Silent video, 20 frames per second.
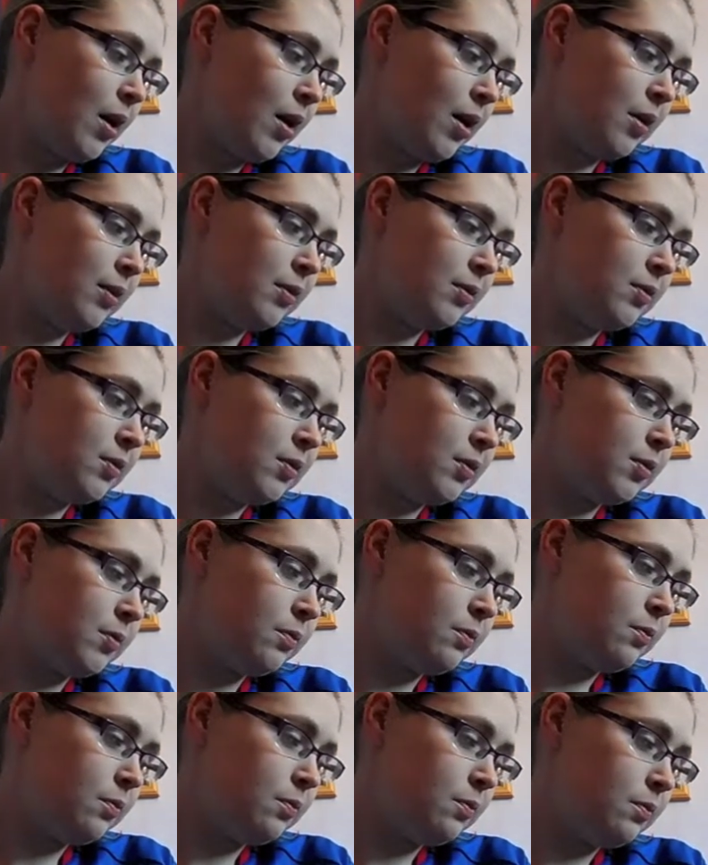And
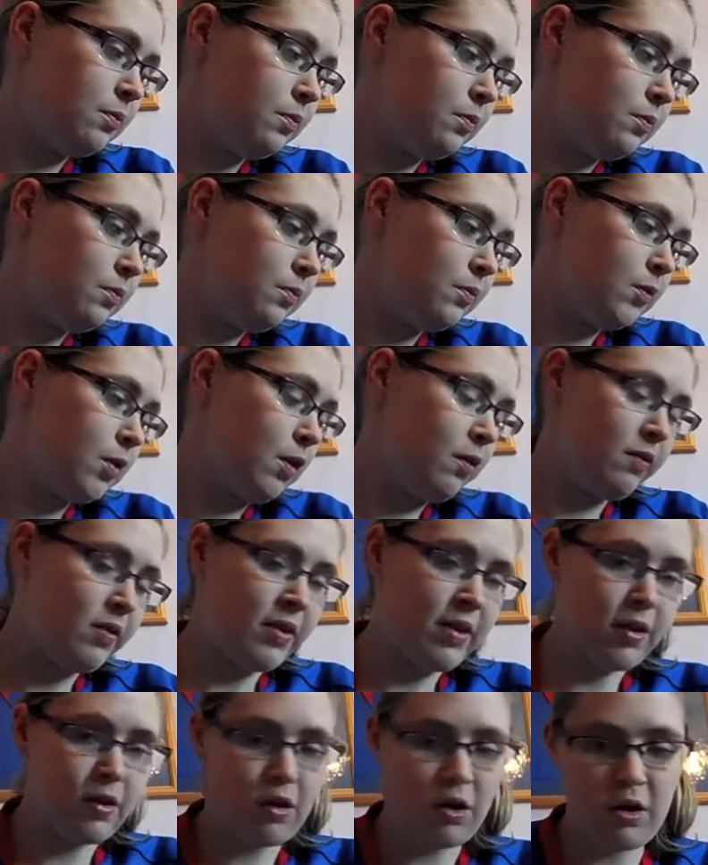
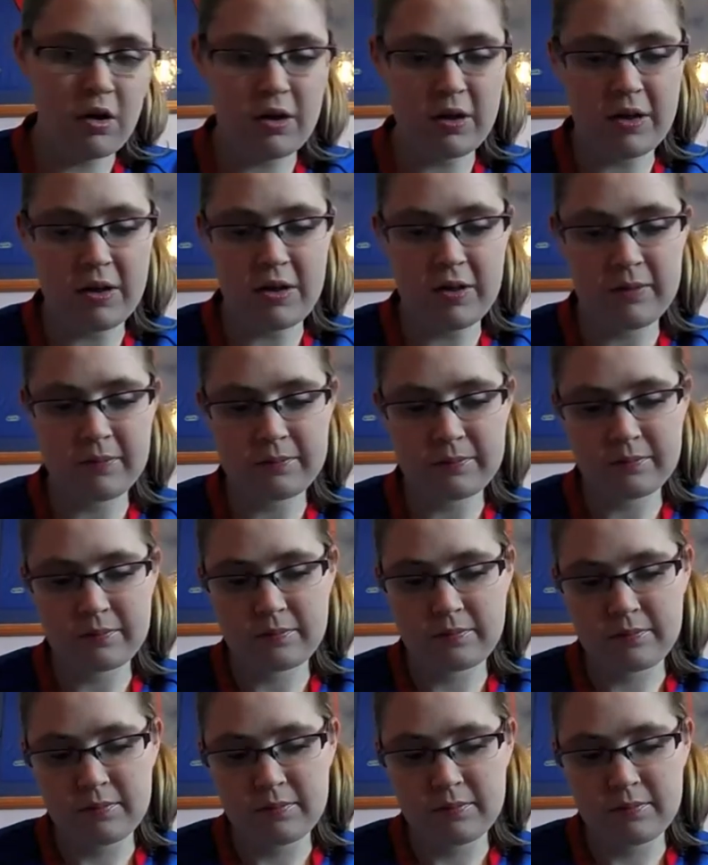obviously Connor,